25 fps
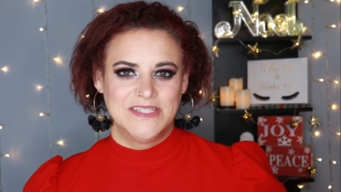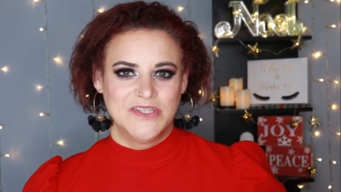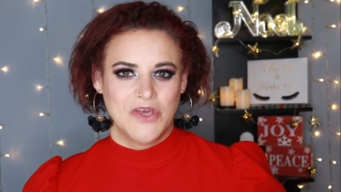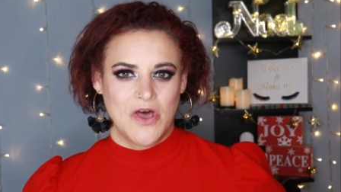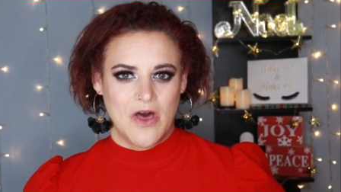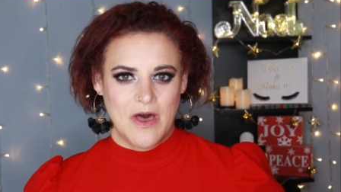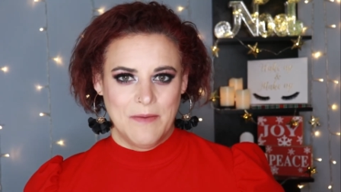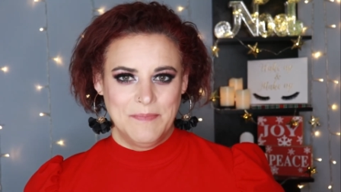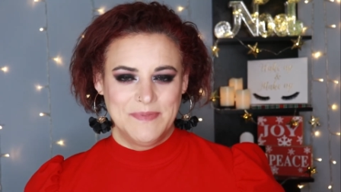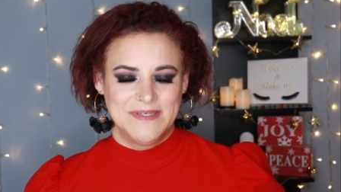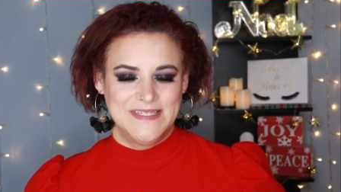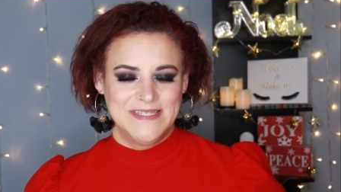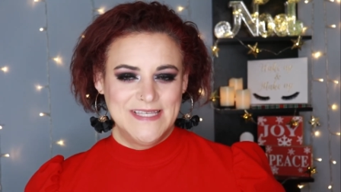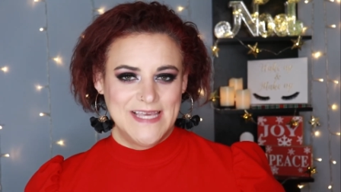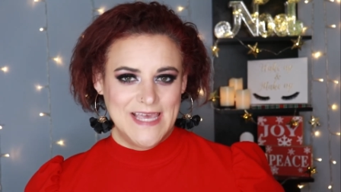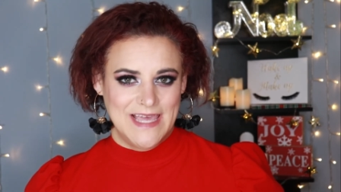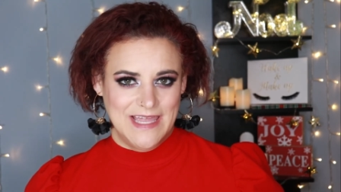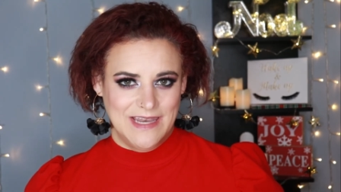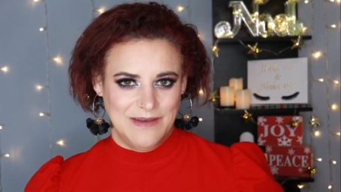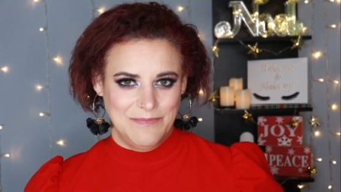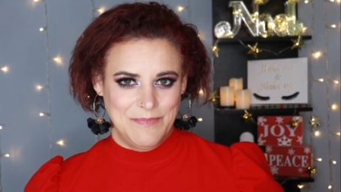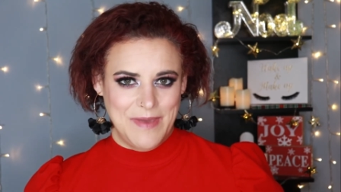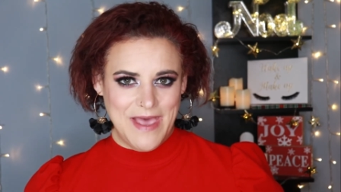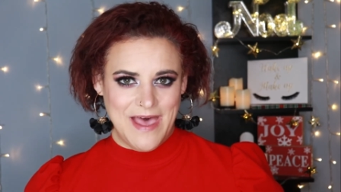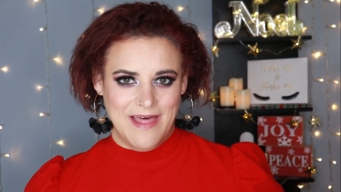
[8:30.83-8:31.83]
top
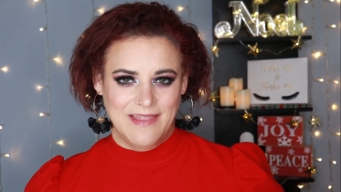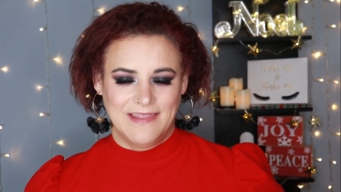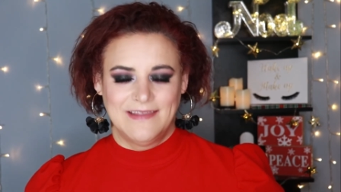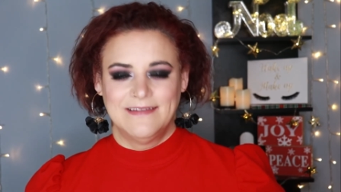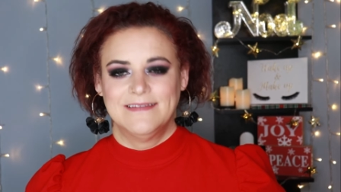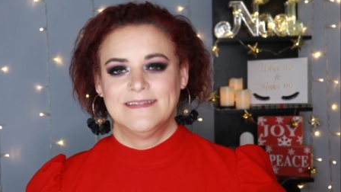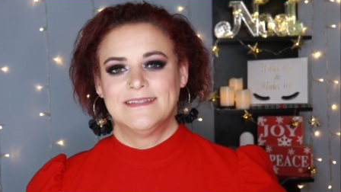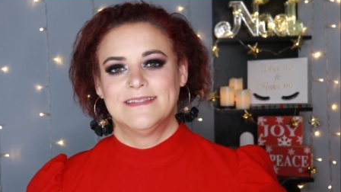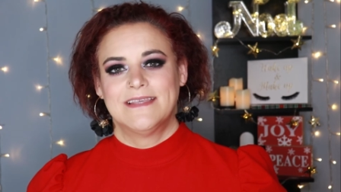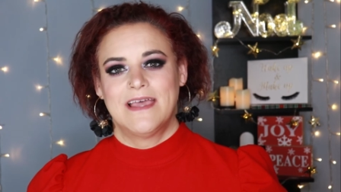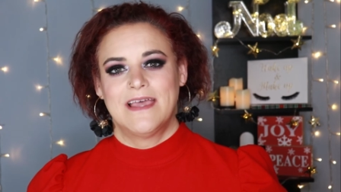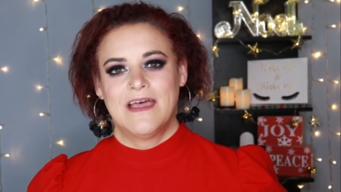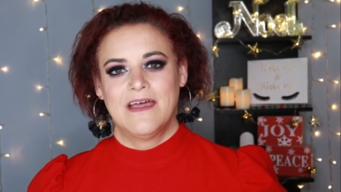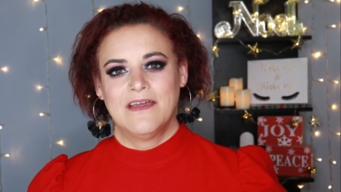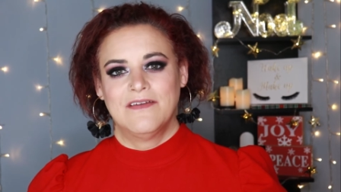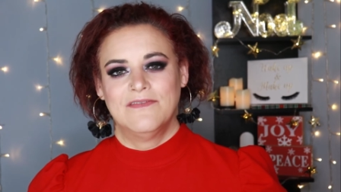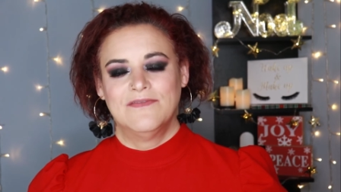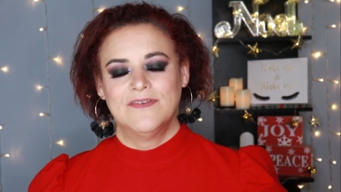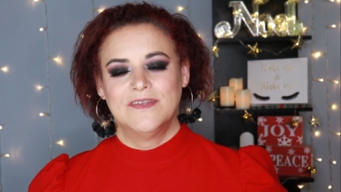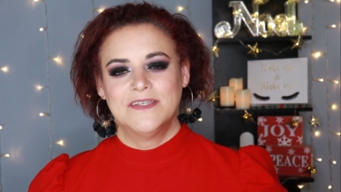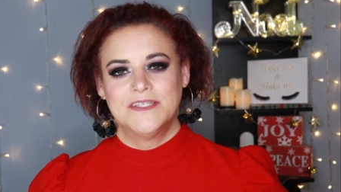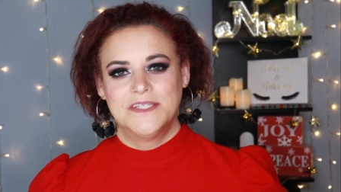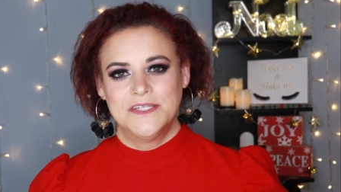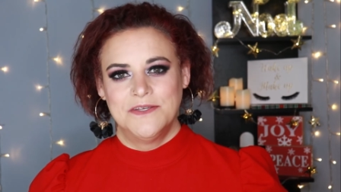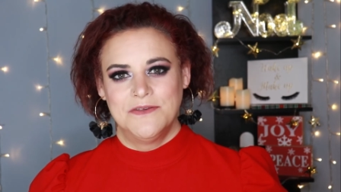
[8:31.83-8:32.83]
10 palettes
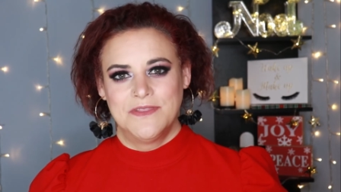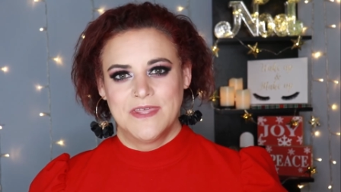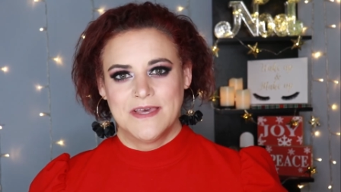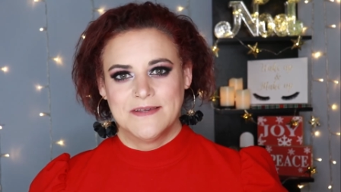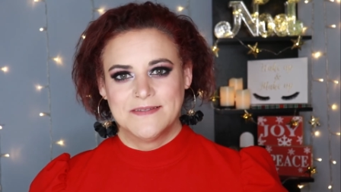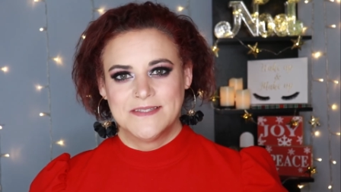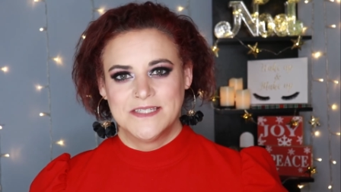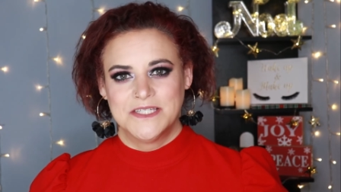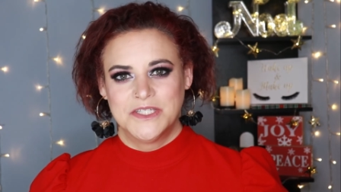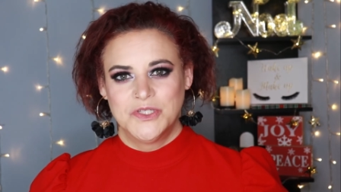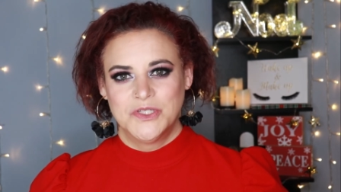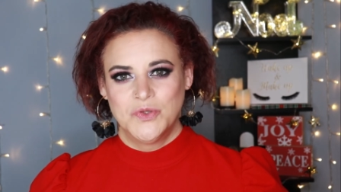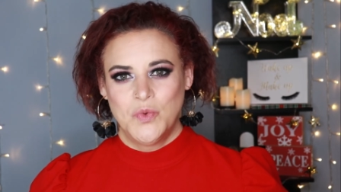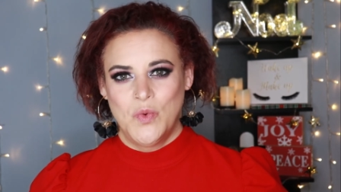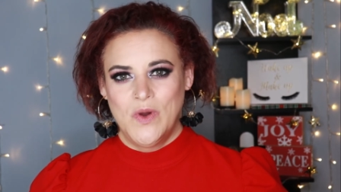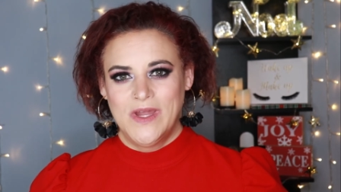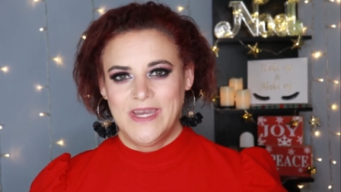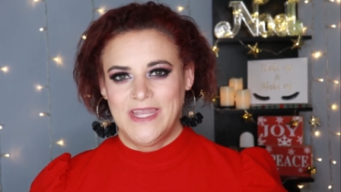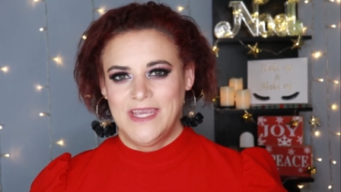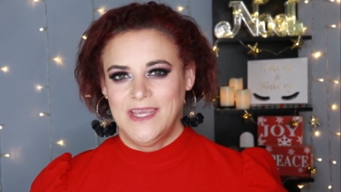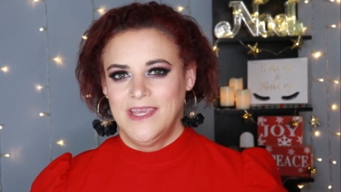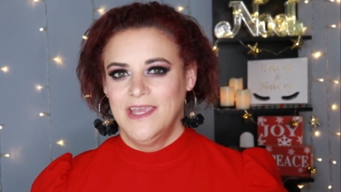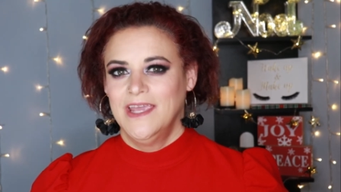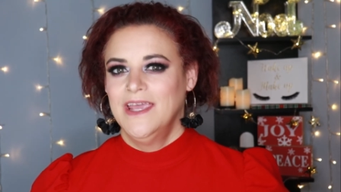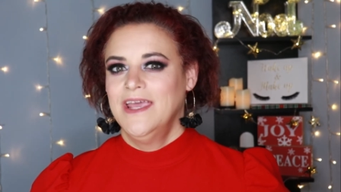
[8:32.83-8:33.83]
of
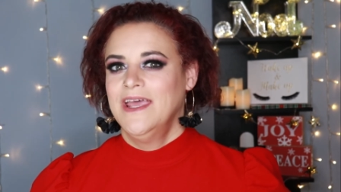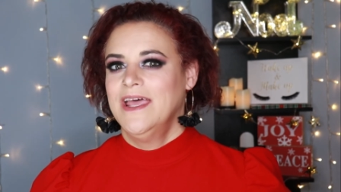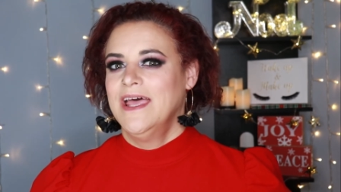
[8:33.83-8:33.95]
2020,